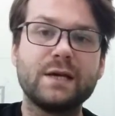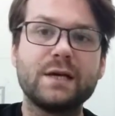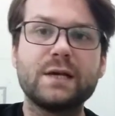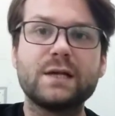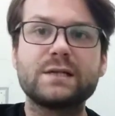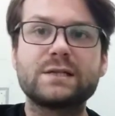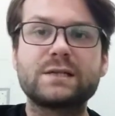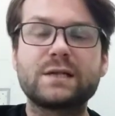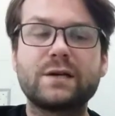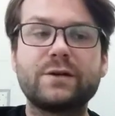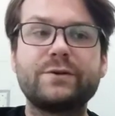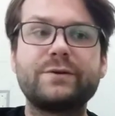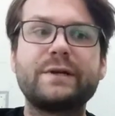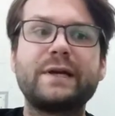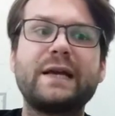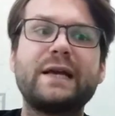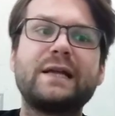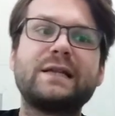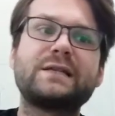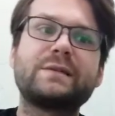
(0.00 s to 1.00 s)
So
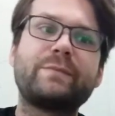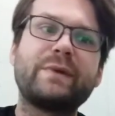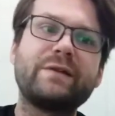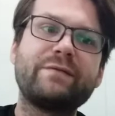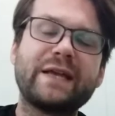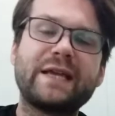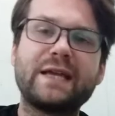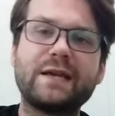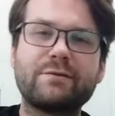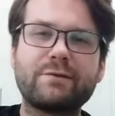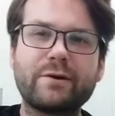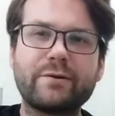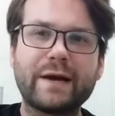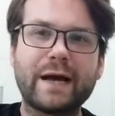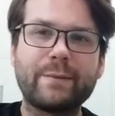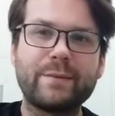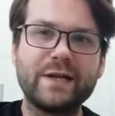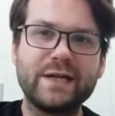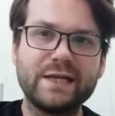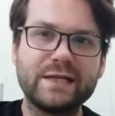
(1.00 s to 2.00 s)
it's a bit of a hero
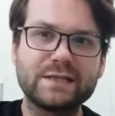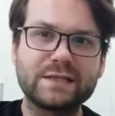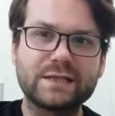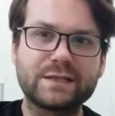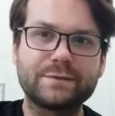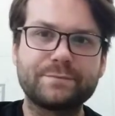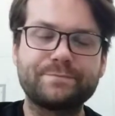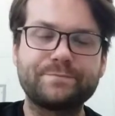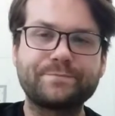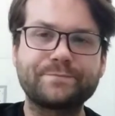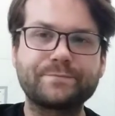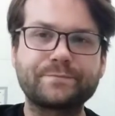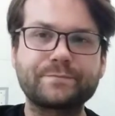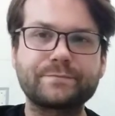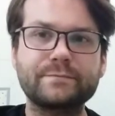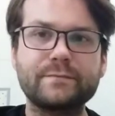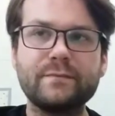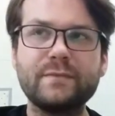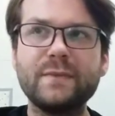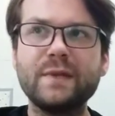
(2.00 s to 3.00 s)
hammer list.
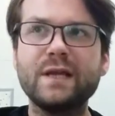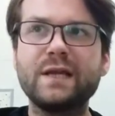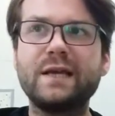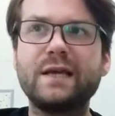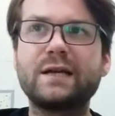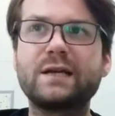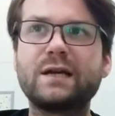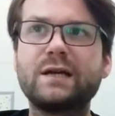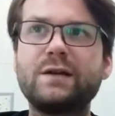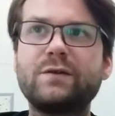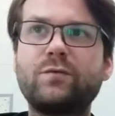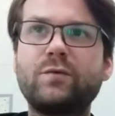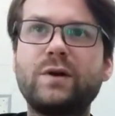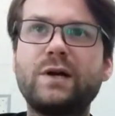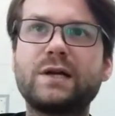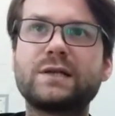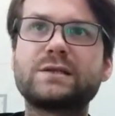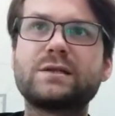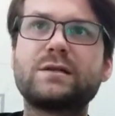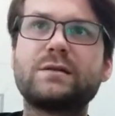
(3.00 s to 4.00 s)
It kind of
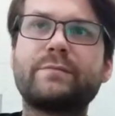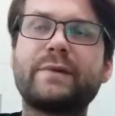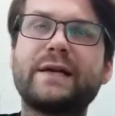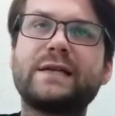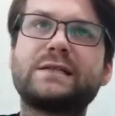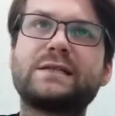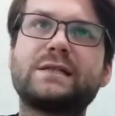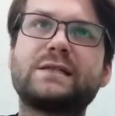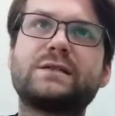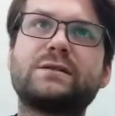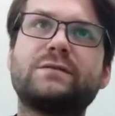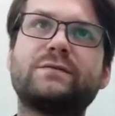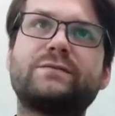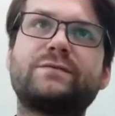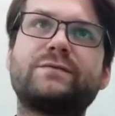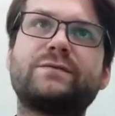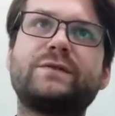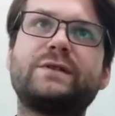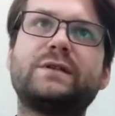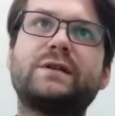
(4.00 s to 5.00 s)
works on the basis of,
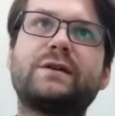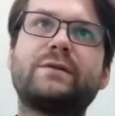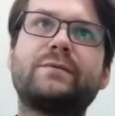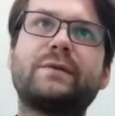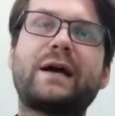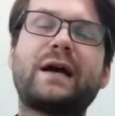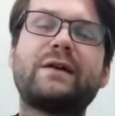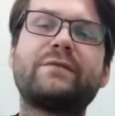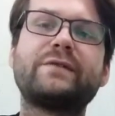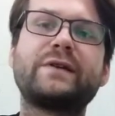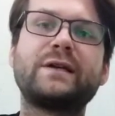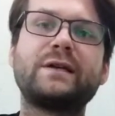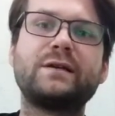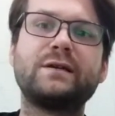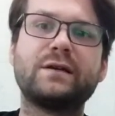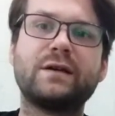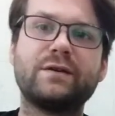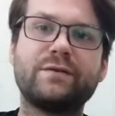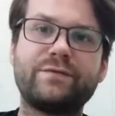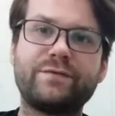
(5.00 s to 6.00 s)

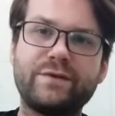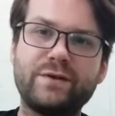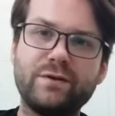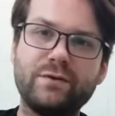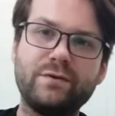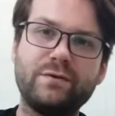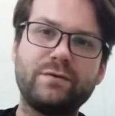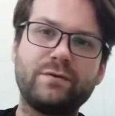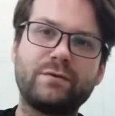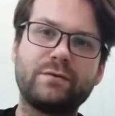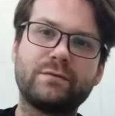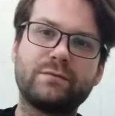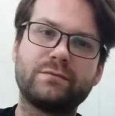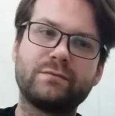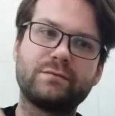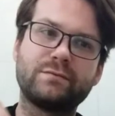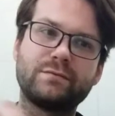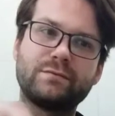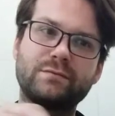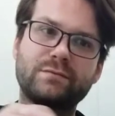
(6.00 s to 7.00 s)
having a few
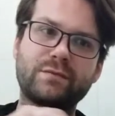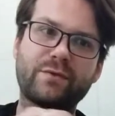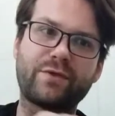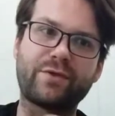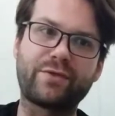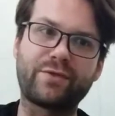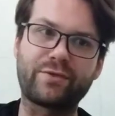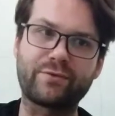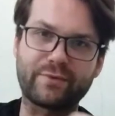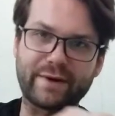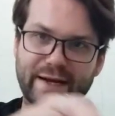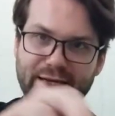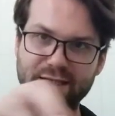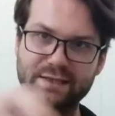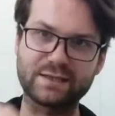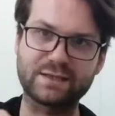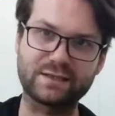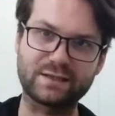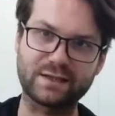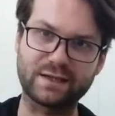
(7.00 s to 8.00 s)

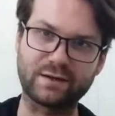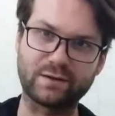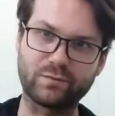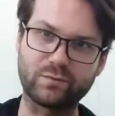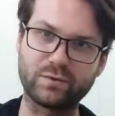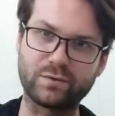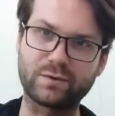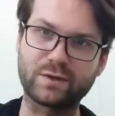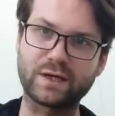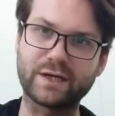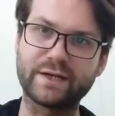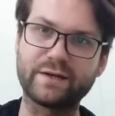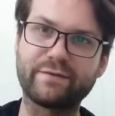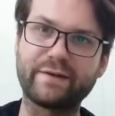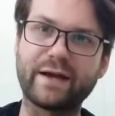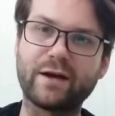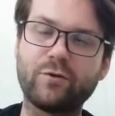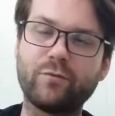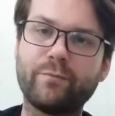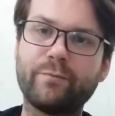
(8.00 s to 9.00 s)
threats that will kind of
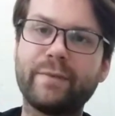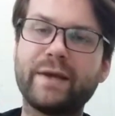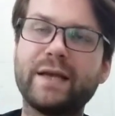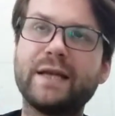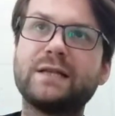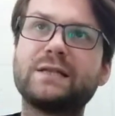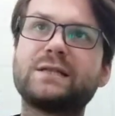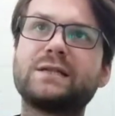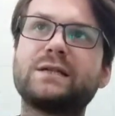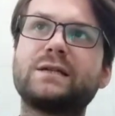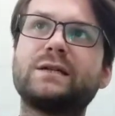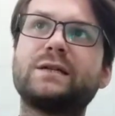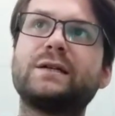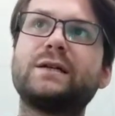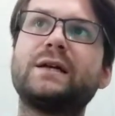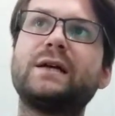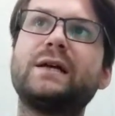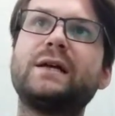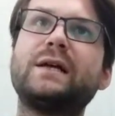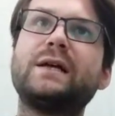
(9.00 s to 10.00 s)
help me to
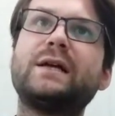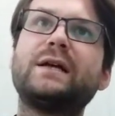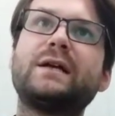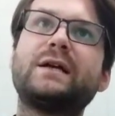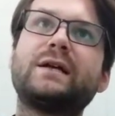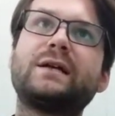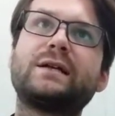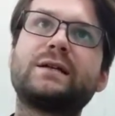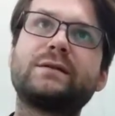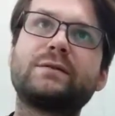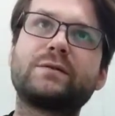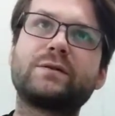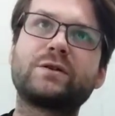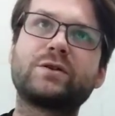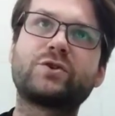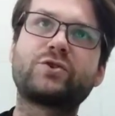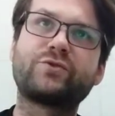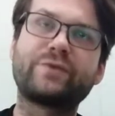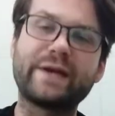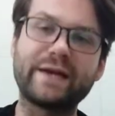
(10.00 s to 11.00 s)

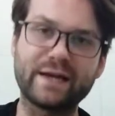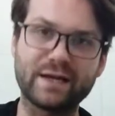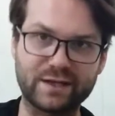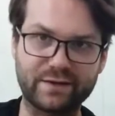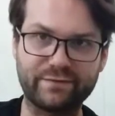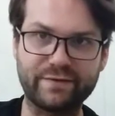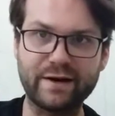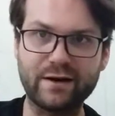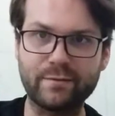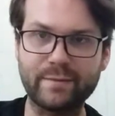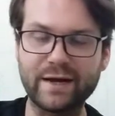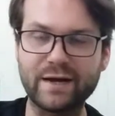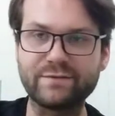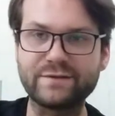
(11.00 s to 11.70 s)
create a fair amount of